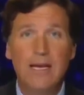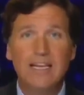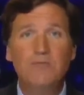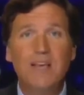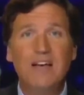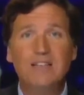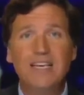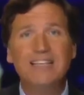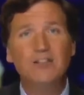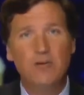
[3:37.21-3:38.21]
is
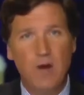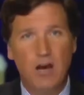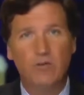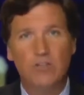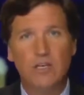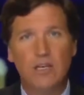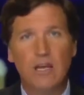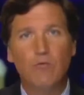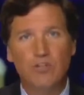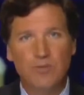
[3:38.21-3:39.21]
because it's a democracy.
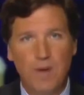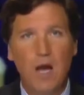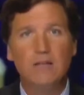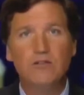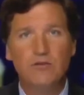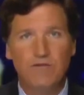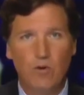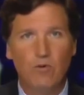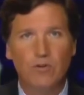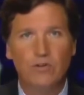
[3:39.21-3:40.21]
It responds to
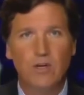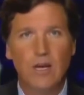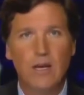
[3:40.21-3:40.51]
voters.